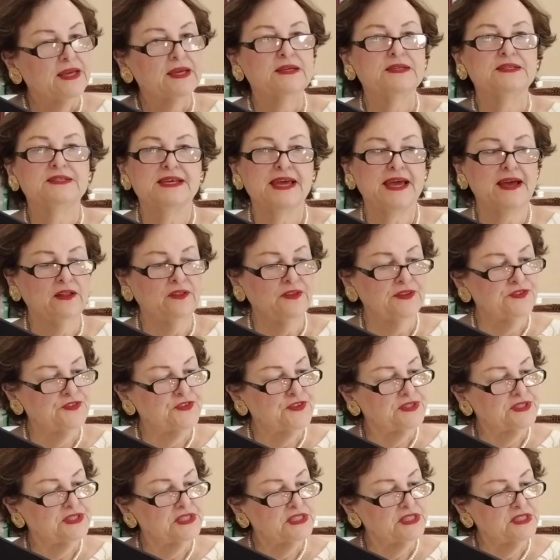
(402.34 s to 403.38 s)
Dale is
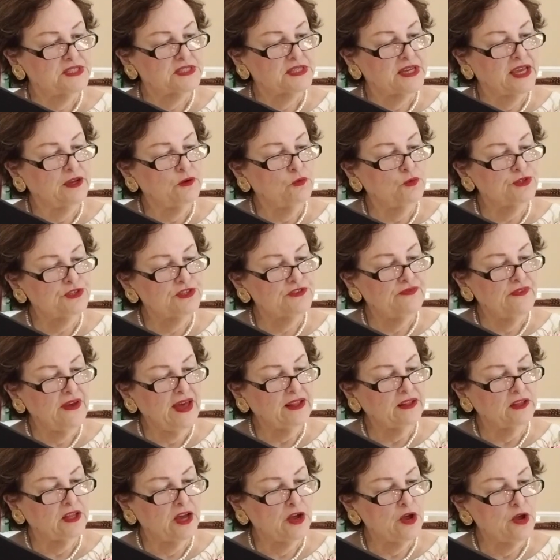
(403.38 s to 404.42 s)
a distinguished
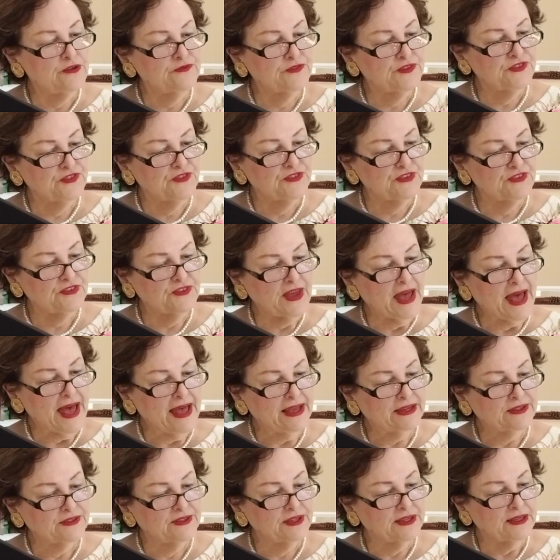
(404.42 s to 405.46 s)
fellow of the
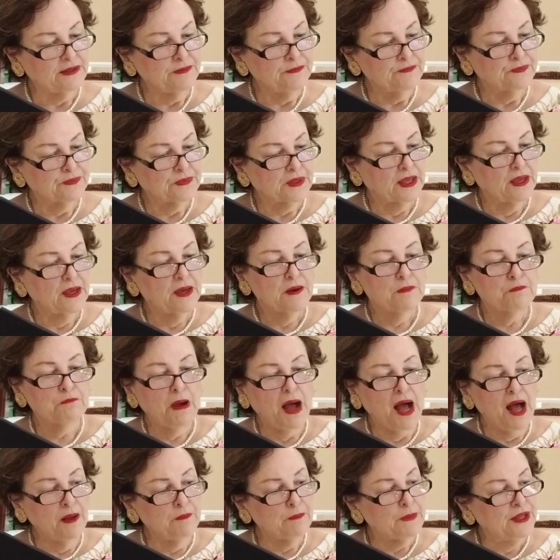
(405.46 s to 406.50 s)
society.
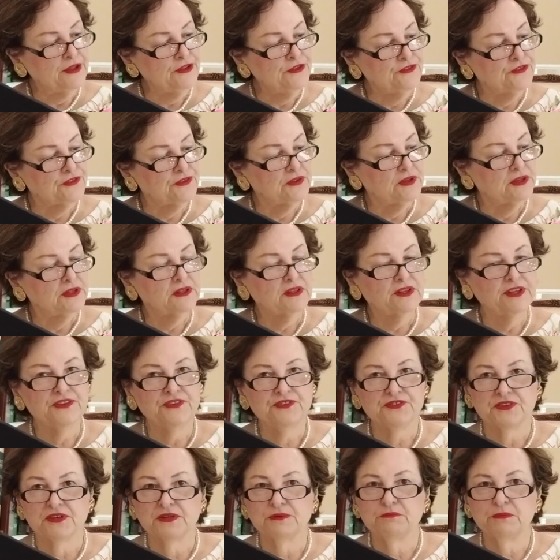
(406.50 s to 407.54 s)
Mama's
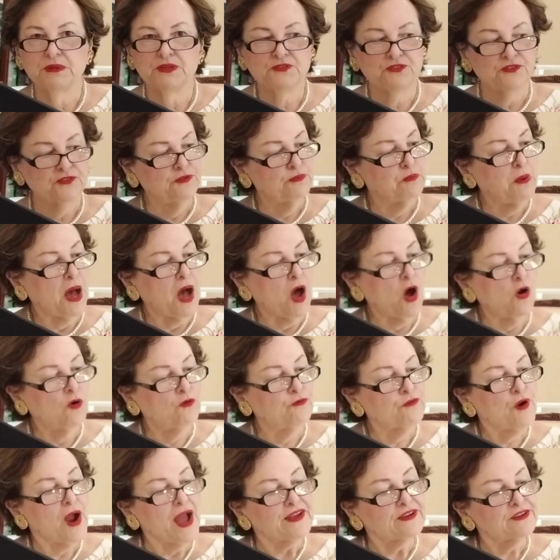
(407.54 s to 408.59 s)
listed Mrs. Paul
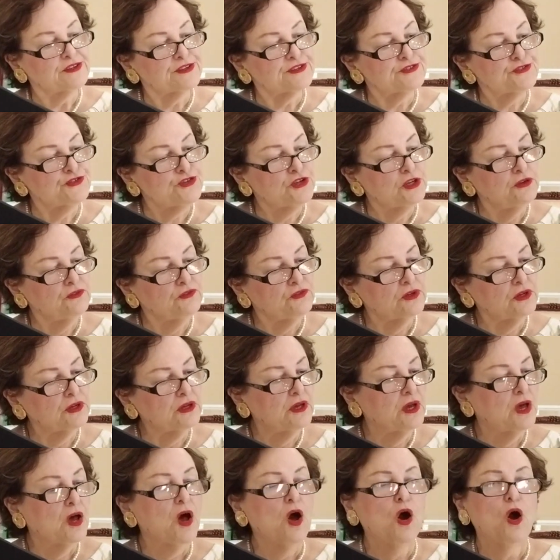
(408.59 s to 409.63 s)
Franklin, Jr.
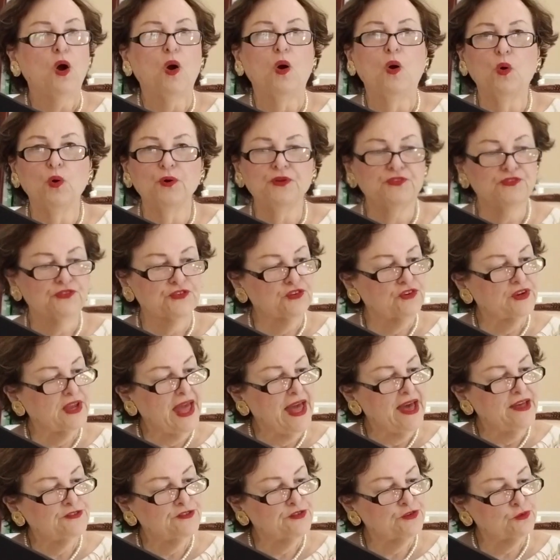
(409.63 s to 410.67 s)
Oyster
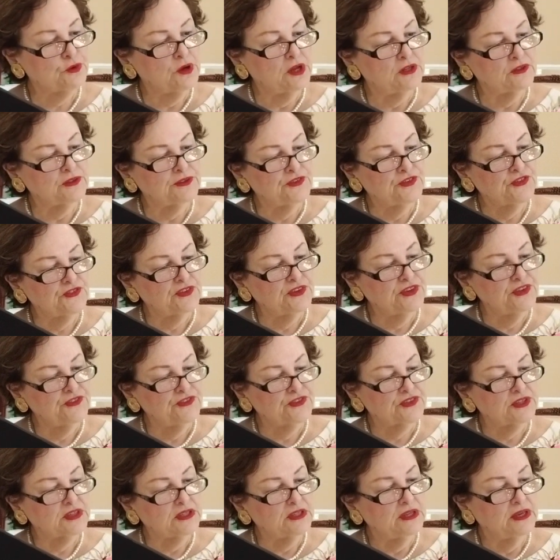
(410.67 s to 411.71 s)
casserole is
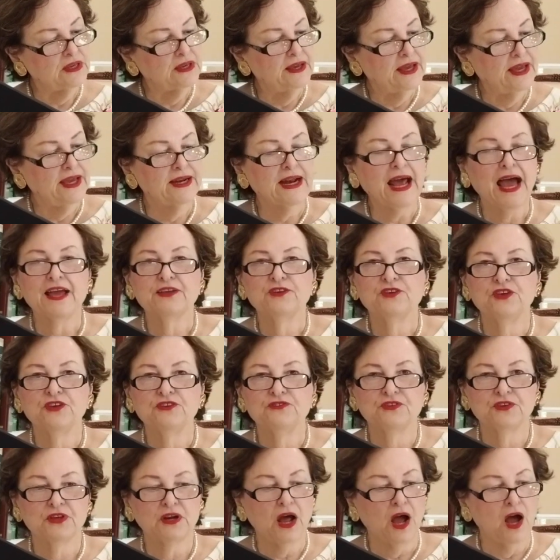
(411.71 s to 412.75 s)
listed, and I
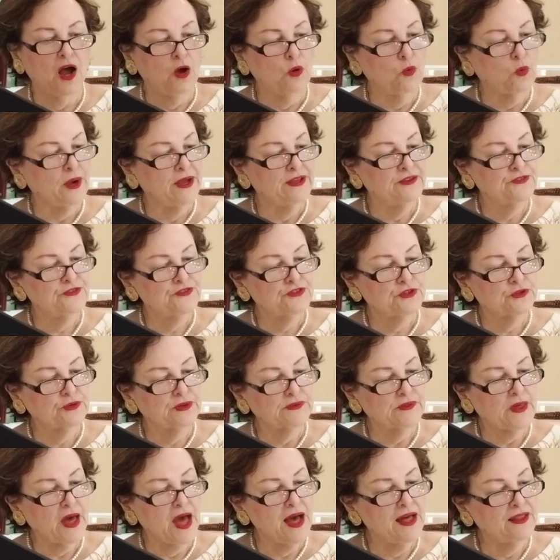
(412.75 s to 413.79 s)
use it always
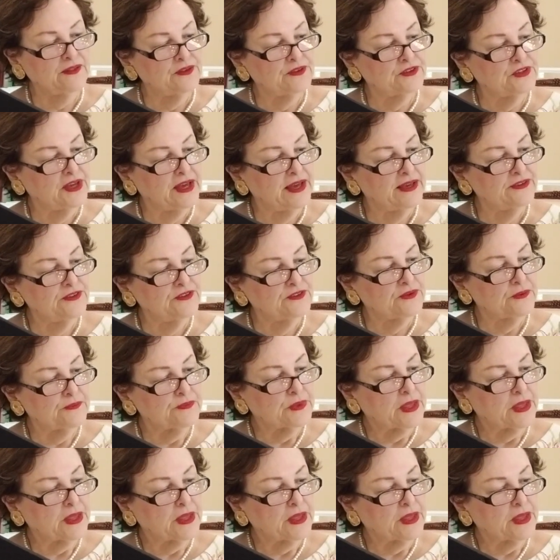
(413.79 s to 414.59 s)
during the holidays.